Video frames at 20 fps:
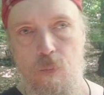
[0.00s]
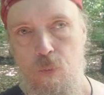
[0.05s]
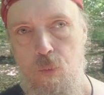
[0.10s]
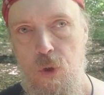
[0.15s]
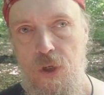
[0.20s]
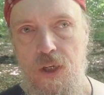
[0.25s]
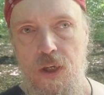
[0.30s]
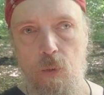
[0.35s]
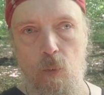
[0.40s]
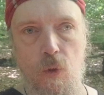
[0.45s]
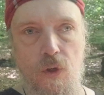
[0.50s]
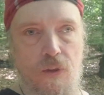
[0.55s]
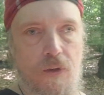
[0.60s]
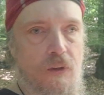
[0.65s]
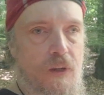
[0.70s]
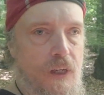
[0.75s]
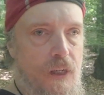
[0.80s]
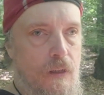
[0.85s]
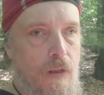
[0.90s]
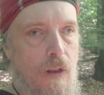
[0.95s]
pricking with a
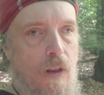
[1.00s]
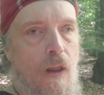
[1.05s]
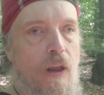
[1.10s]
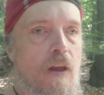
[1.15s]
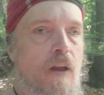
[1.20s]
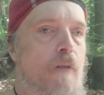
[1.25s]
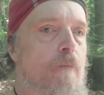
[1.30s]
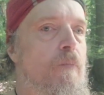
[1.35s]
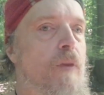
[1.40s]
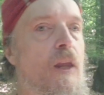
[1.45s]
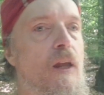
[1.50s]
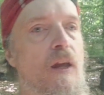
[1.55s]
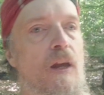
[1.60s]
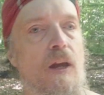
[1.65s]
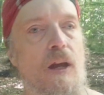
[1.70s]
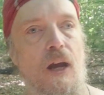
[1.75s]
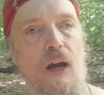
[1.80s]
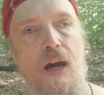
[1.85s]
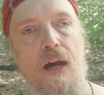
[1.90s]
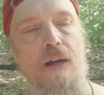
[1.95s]
needle.
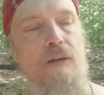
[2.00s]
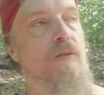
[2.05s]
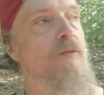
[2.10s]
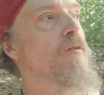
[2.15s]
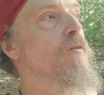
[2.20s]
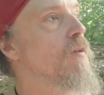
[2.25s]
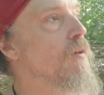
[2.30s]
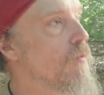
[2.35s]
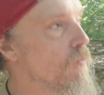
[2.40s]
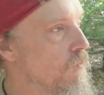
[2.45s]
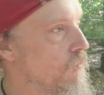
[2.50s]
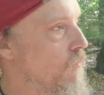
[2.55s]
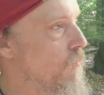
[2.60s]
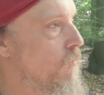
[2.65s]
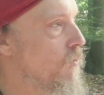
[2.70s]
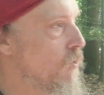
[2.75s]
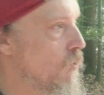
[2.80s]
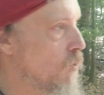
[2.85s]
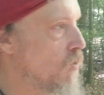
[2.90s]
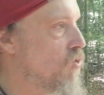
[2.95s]
And if
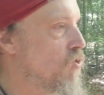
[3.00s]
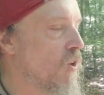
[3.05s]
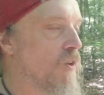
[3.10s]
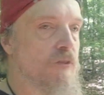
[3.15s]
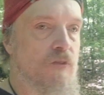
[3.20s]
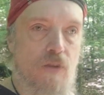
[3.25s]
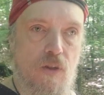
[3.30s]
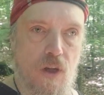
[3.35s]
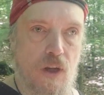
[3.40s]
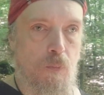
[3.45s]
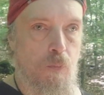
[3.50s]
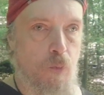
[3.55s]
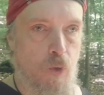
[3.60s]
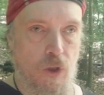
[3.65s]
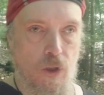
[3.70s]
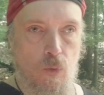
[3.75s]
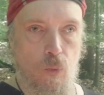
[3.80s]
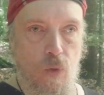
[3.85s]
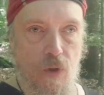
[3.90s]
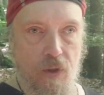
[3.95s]
you just got
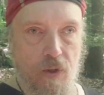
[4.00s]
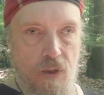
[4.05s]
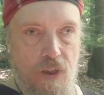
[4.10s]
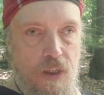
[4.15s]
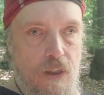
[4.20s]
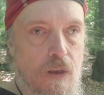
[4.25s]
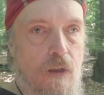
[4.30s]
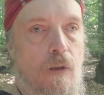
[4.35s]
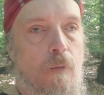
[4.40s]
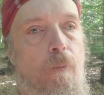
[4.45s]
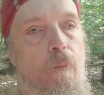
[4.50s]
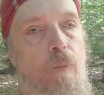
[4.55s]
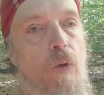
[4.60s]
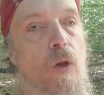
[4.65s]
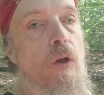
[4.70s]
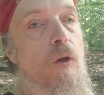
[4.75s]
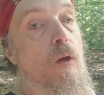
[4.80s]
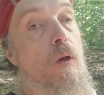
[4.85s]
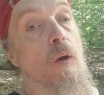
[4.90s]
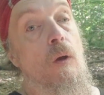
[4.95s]
pricked with a needle,
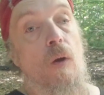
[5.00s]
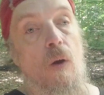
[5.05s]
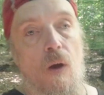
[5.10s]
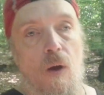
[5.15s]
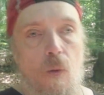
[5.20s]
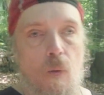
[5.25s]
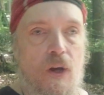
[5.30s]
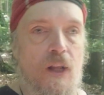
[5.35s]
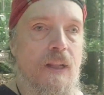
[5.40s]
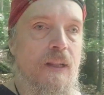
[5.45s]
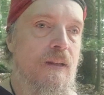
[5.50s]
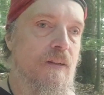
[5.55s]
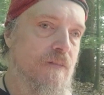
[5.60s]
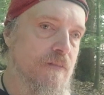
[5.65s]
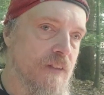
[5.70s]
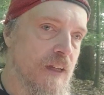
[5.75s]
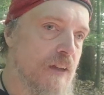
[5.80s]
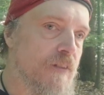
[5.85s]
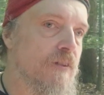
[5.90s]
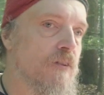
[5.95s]
well,
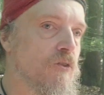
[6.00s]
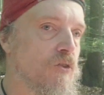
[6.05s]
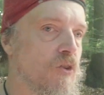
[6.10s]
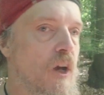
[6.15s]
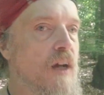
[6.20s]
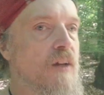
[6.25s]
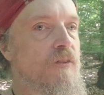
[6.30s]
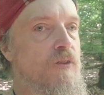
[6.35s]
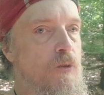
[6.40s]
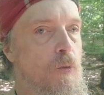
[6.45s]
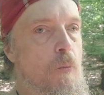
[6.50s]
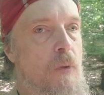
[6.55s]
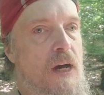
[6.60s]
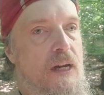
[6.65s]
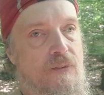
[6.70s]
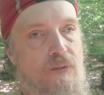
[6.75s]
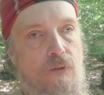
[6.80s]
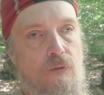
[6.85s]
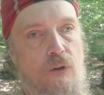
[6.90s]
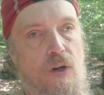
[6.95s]
there's a chance you
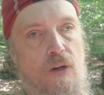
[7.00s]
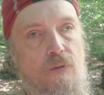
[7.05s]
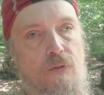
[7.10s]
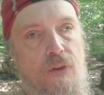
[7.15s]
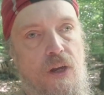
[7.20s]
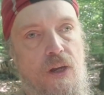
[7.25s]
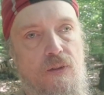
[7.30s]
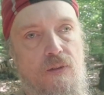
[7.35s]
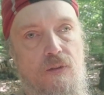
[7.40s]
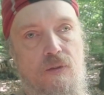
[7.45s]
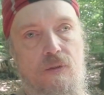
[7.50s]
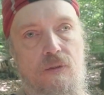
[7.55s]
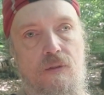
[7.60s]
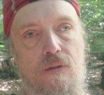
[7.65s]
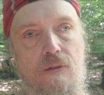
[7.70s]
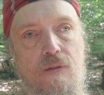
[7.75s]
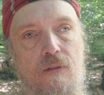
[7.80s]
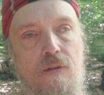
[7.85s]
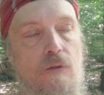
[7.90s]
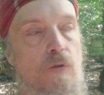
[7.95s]
might survive that.
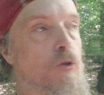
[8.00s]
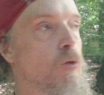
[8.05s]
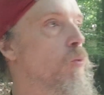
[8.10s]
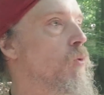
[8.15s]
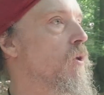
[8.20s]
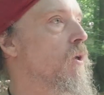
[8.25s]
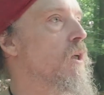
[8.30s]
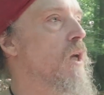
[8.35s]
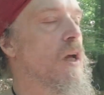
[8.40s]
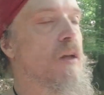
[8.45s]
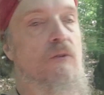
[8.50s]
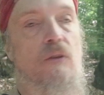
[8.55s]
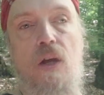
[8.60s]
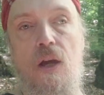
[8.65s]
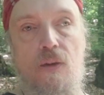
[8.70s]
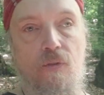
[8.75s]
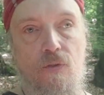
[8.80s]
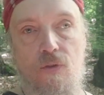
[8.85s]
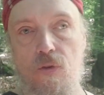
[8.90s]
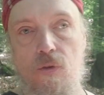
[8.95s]
You will get
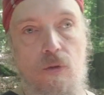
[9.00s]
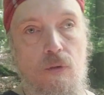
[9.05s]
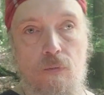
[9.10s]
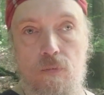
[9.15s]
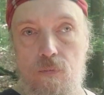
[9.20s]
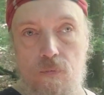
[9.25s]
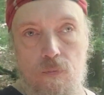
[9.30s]
cancer,